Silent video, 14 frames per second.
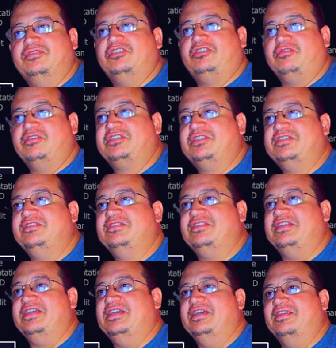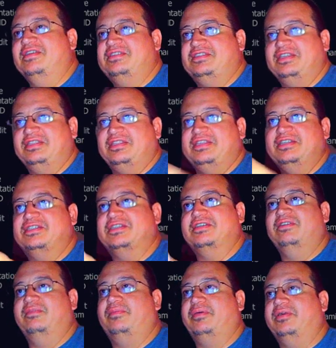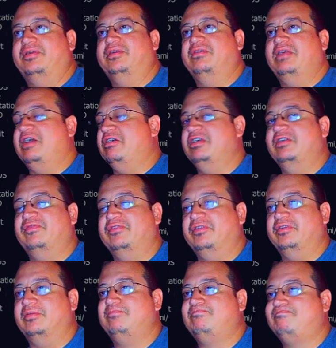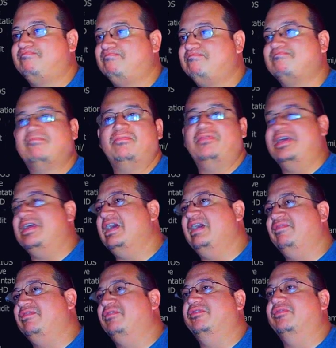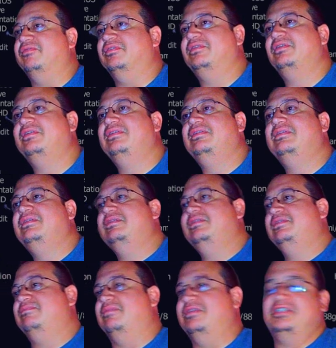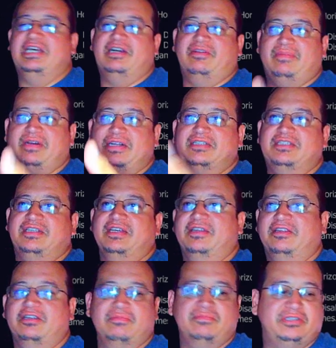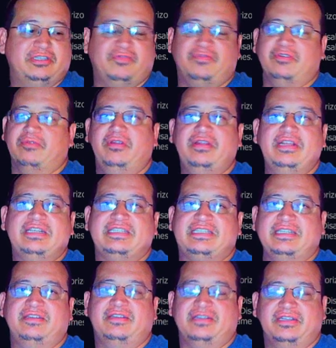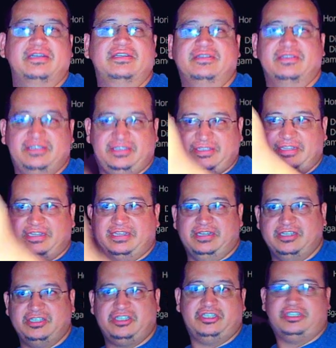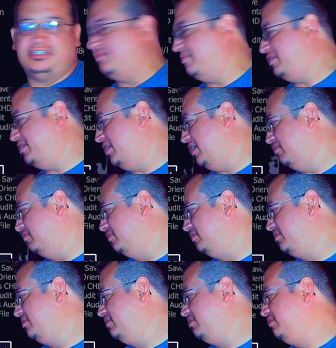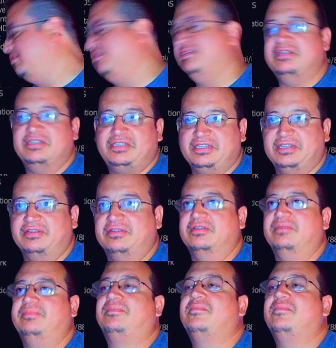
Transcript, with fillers: instructions and set these up per however they have you do it. But it's how mine's set up. So if you're running Sinden guns, then this should be how it you need to set it up.